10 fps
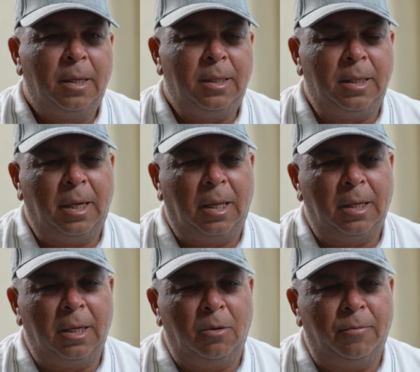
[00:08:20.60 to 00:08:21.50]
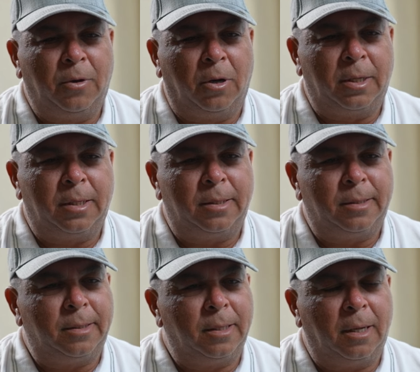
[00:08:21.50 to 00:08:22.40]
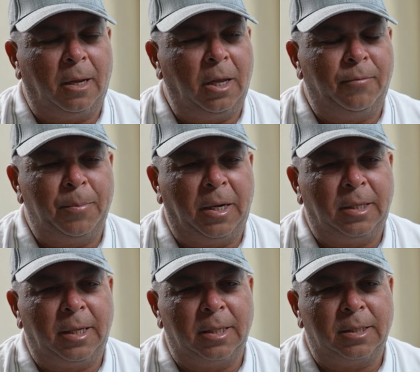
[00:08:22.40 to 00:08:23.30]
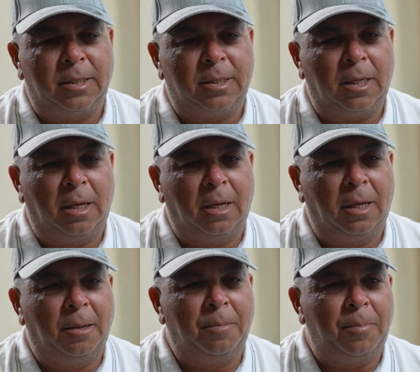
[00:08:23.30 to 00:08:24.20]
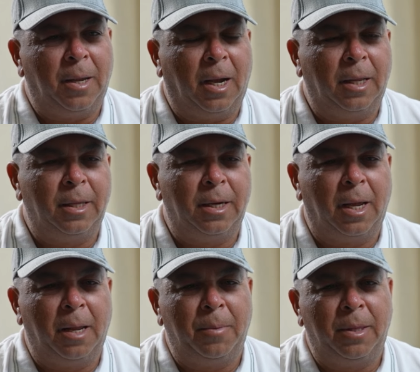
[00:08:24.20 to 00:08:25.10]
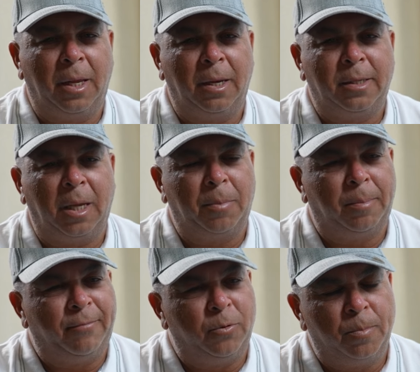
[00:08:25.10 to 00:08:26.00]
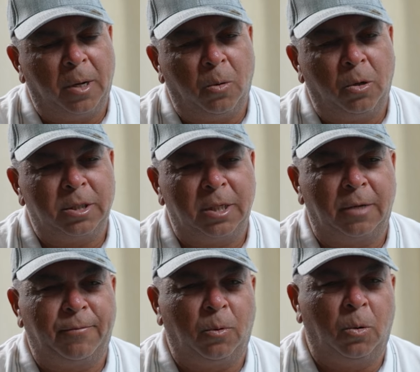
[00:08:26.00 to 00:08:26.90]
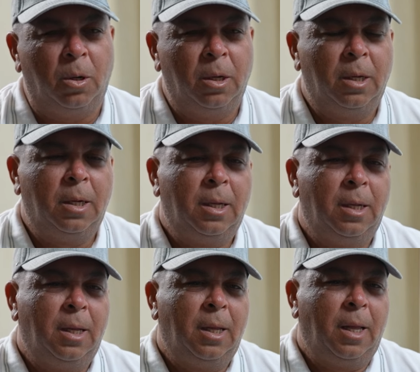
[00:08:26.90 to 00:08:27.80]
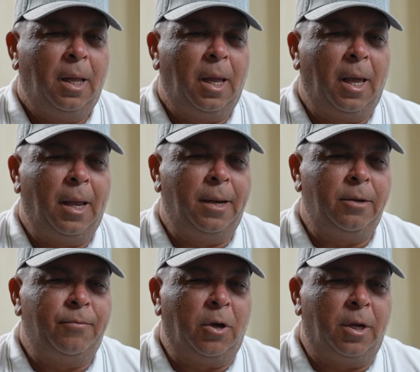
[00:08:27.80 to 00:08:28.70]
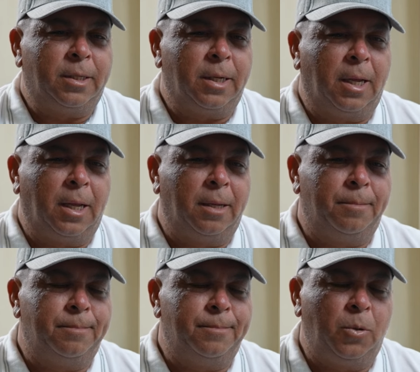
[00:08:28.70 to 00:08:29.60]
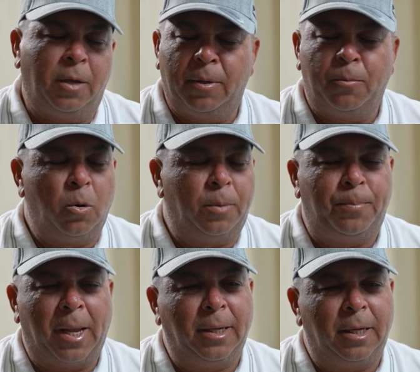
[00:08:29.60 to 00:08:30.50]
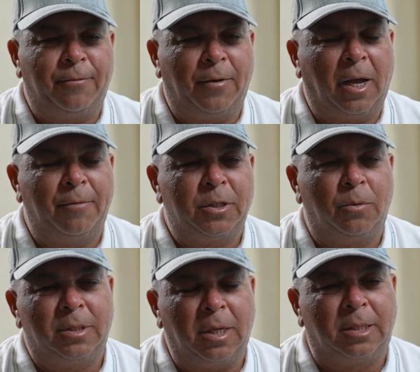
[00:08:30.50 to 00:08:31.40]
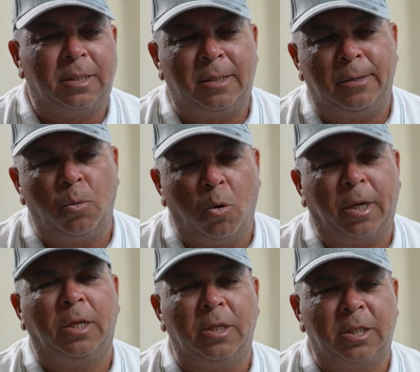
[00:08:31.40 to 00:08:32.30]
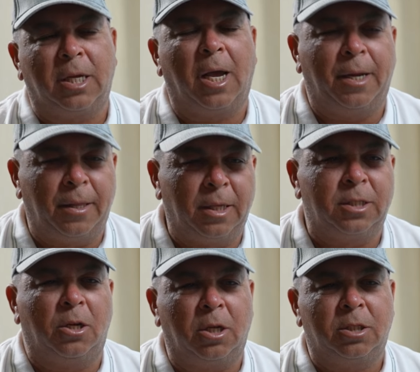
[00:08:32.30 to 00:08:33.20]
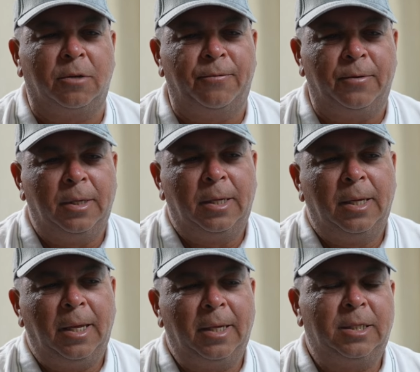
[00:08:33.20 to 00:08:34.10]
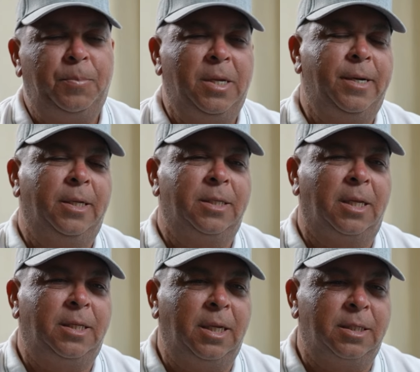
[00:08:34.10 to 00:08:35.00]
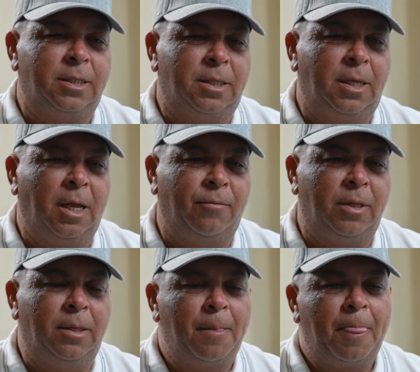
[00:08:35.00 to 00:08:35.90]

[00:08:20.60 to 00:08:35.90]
Dean Algo, who've got however many tests behind the name, and then Themba Bavuma walks in at four. And you've got whoever walked batting at five. So you walk into the side and there's lots of experience at test level.